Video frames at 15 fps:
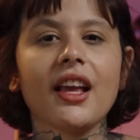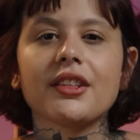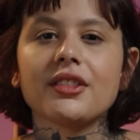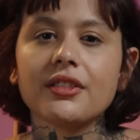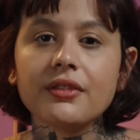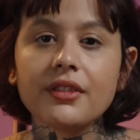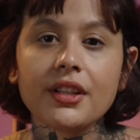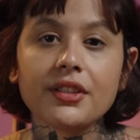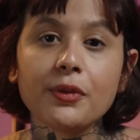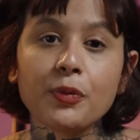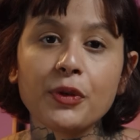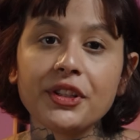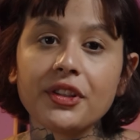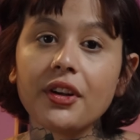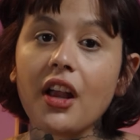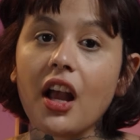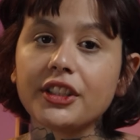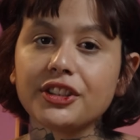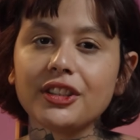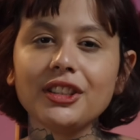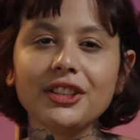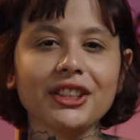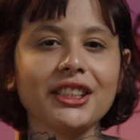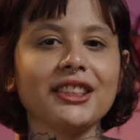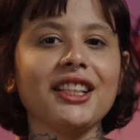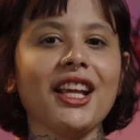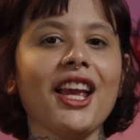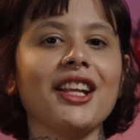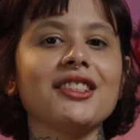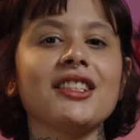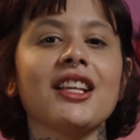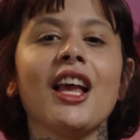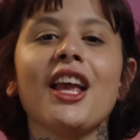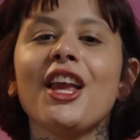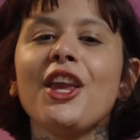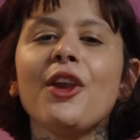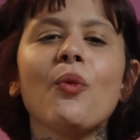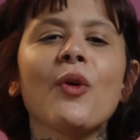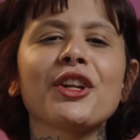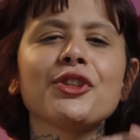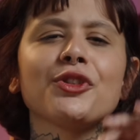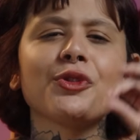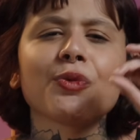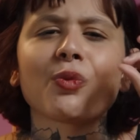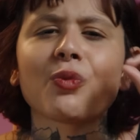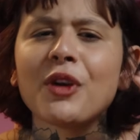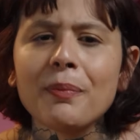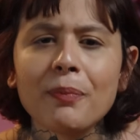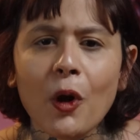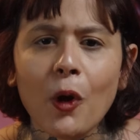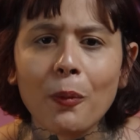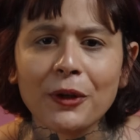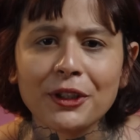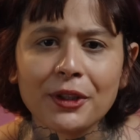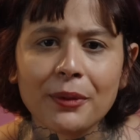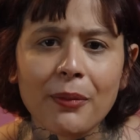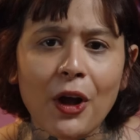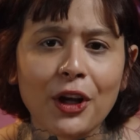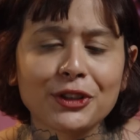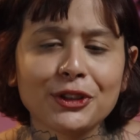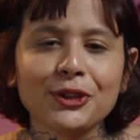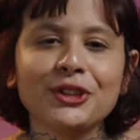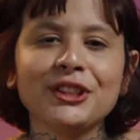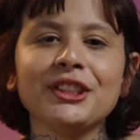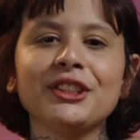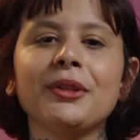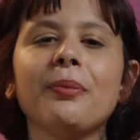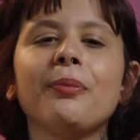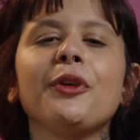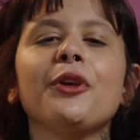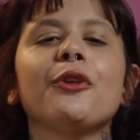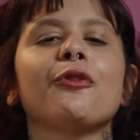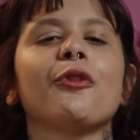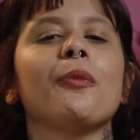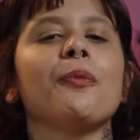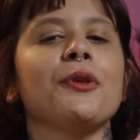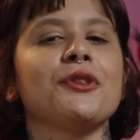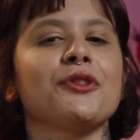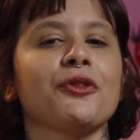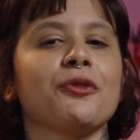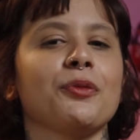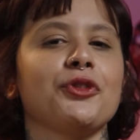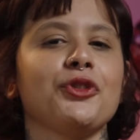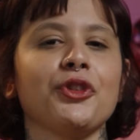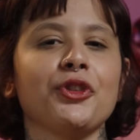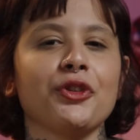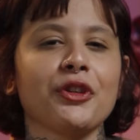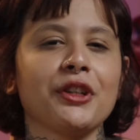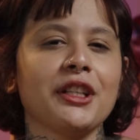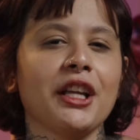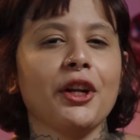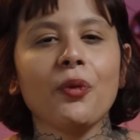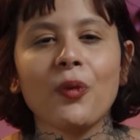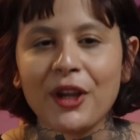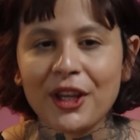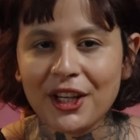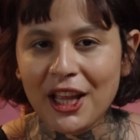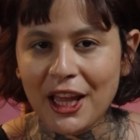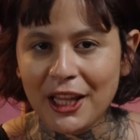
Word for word: as soon as the printer got to Lucas' hands, he wanted to rip open the box to see the beautiful piece of machinery that awaited